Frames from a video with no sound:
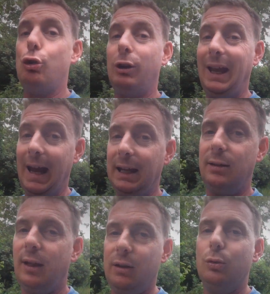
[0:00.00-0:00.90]
create
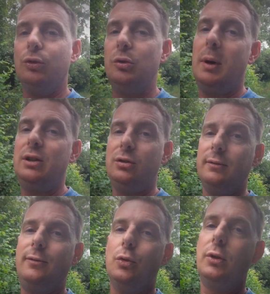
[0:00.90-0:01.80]
that
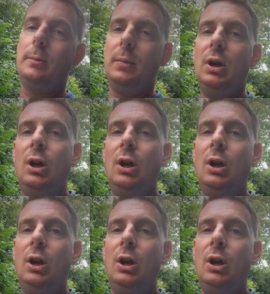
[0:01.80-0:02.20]
automation for them.